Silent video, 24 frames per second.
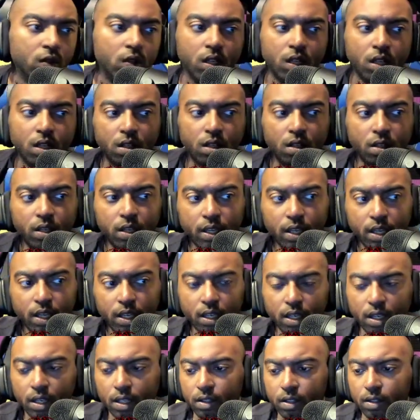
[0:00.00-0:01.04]

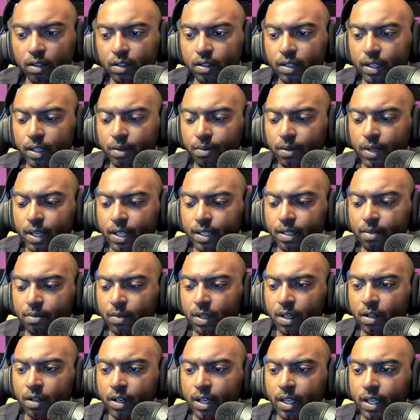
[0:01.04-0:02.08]
Okay, looks like we had some
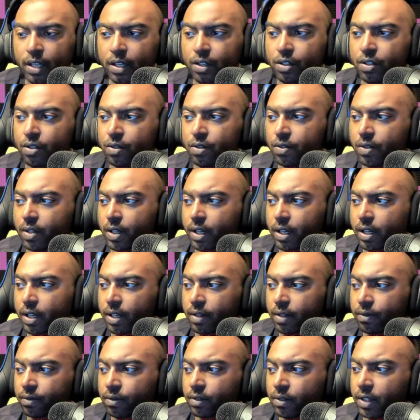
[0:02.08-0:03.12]
internet issues there.
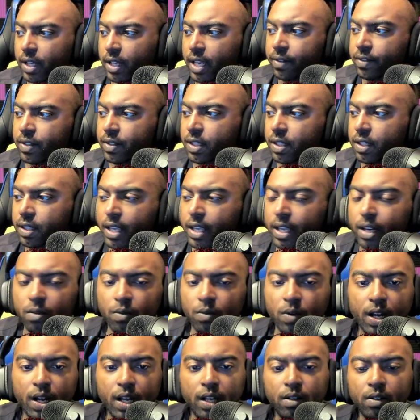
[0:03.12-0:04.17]
I haven't seen that in a
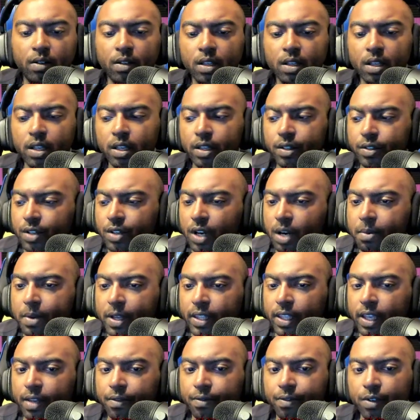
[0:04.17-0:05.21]
while. Sorry about
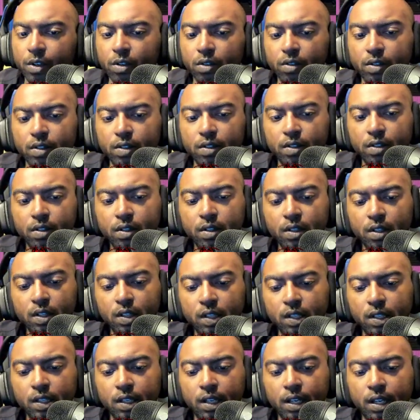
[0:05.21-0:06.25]
that, folks.
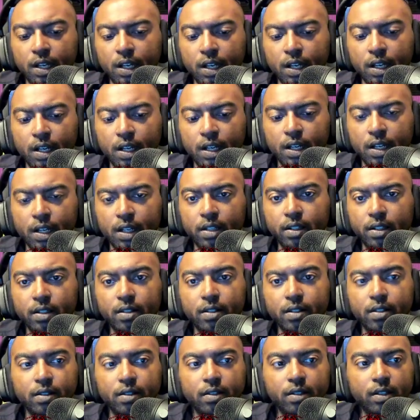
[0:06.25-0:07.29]
I
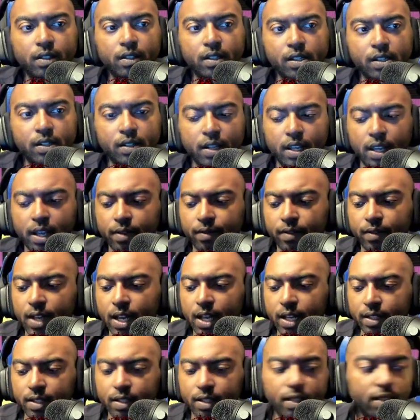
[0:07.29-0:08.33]
have
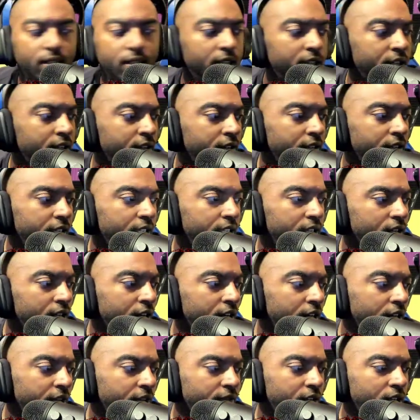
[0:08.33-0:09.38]
not seen that internet. Are
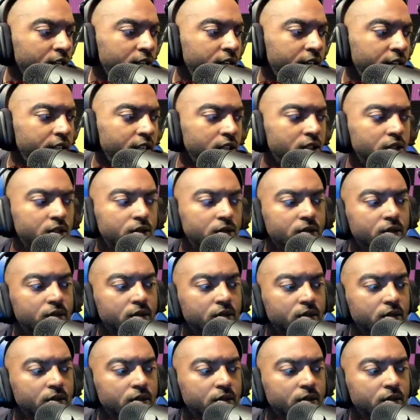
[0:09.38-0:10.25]
you having internet issues?